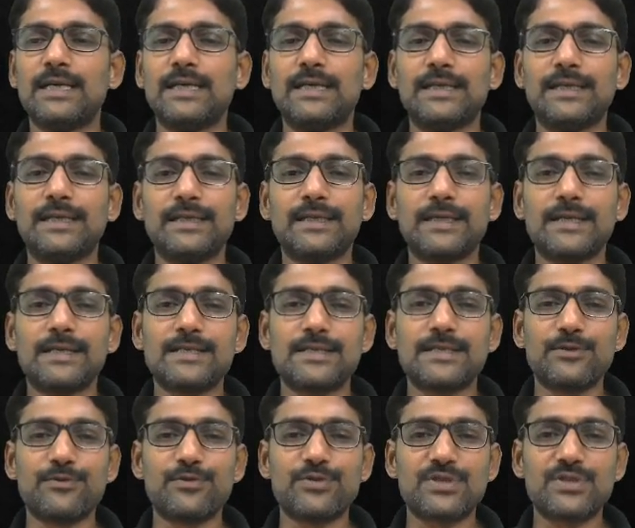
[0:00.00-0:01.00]

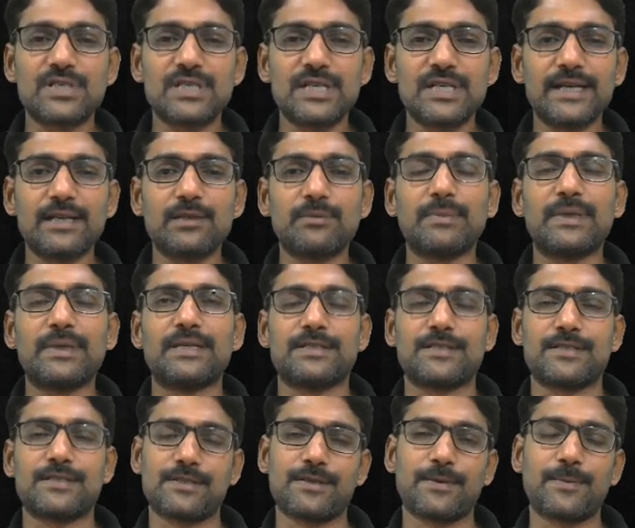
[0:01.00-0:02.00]
recursive
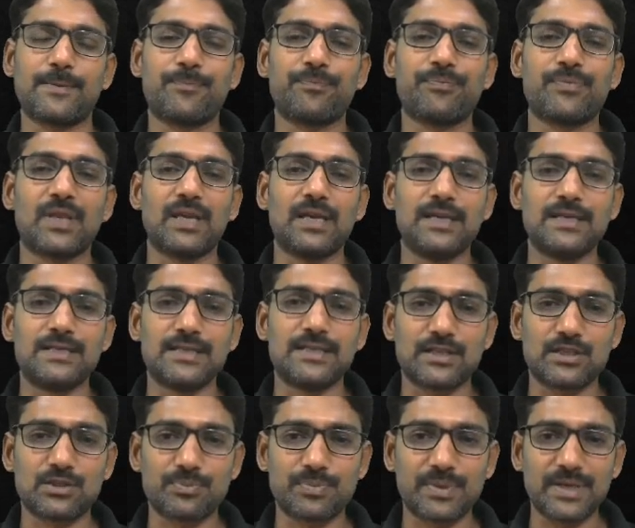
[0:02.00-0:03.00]
statements is
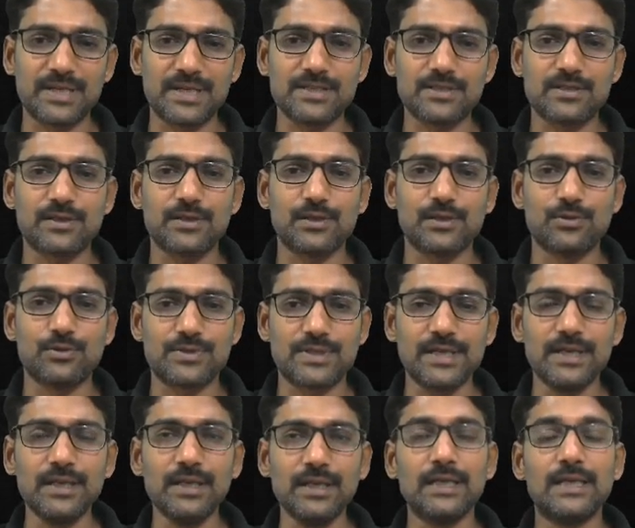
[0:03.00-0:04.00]
expressed
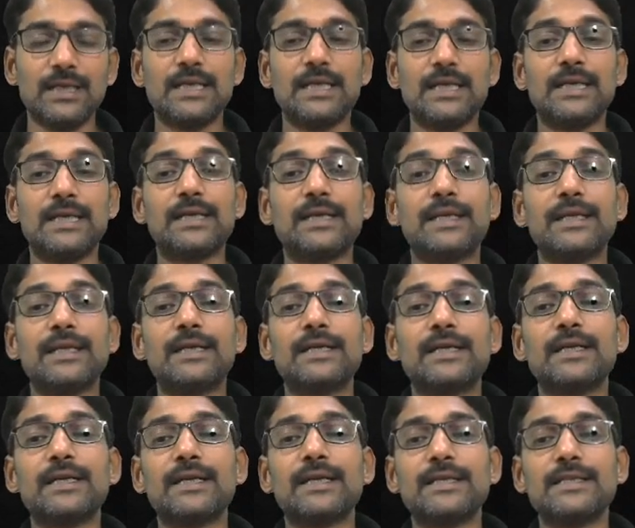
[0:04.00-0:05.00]
using
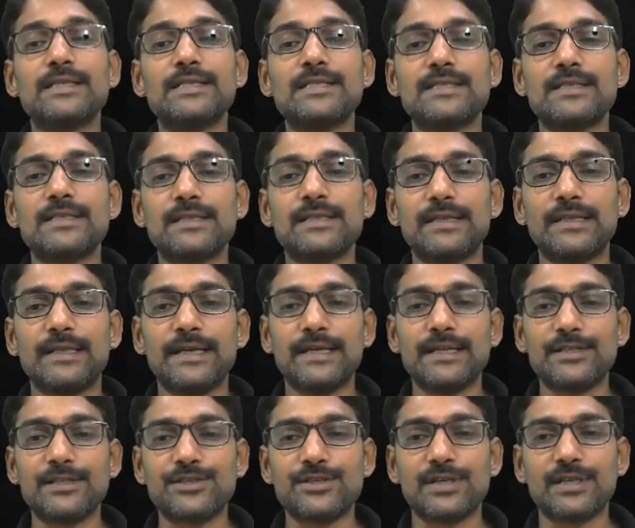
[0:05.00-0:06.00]
recurrence
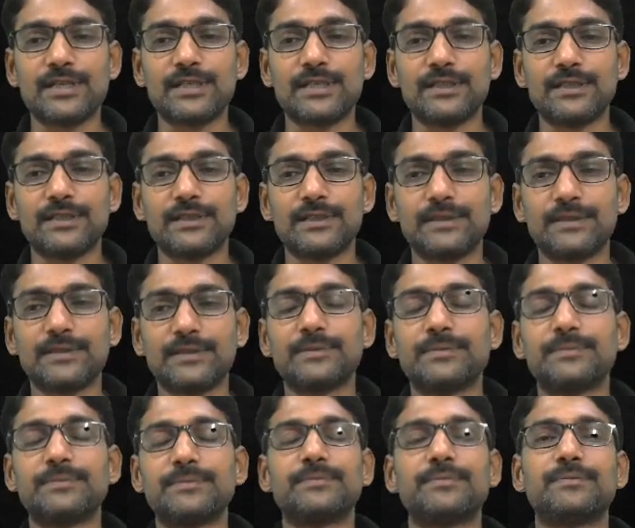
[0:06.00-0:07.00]
relation
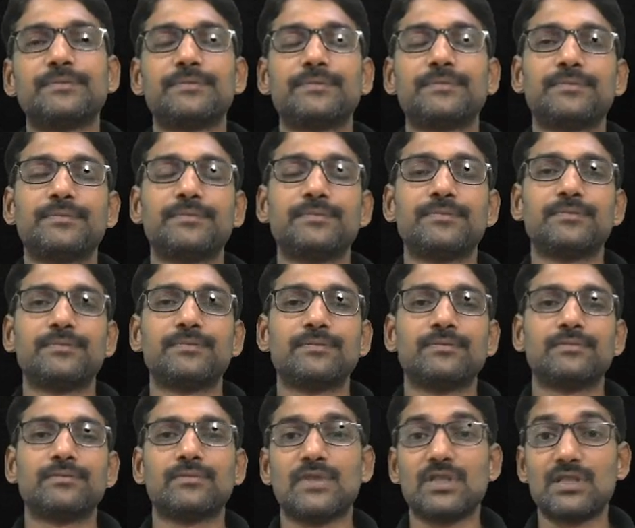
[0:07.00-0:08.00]

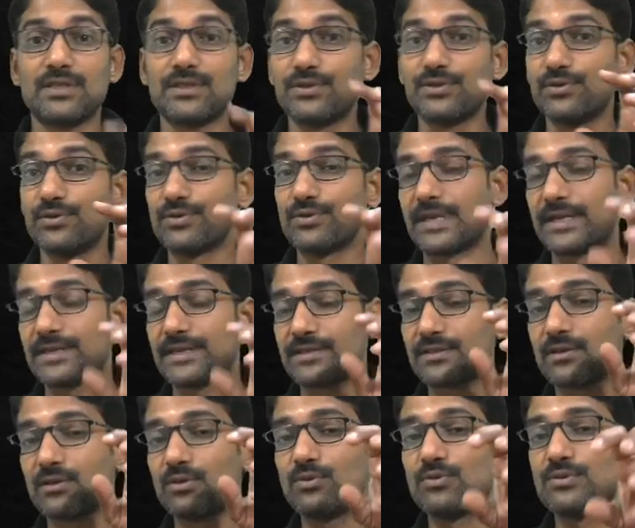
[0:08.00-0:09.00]
this is used
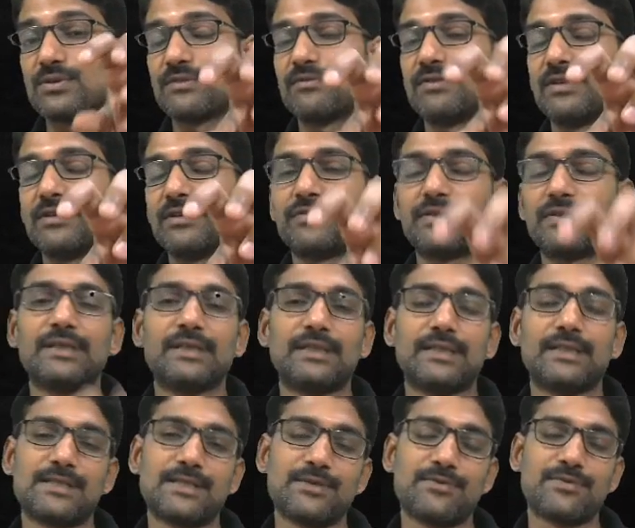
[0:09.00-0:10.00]
exclusively for
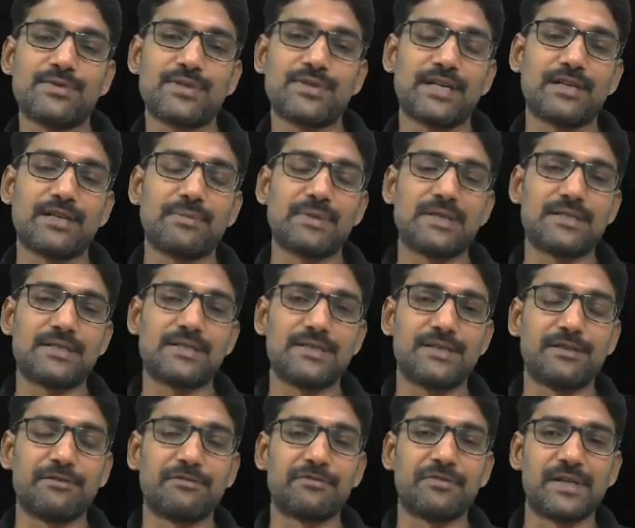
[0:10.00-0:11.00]
recursive statements,
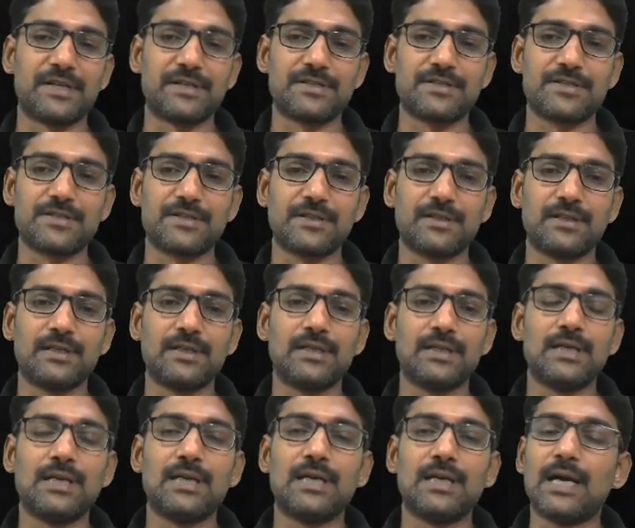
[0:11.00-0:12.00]
dear friends.
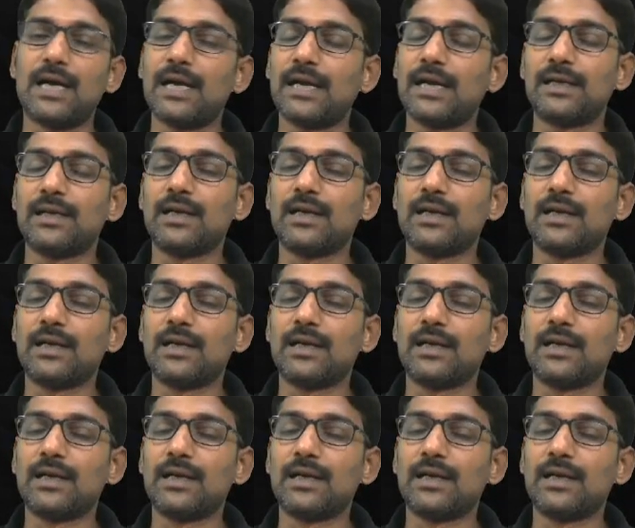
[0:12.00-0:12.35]
And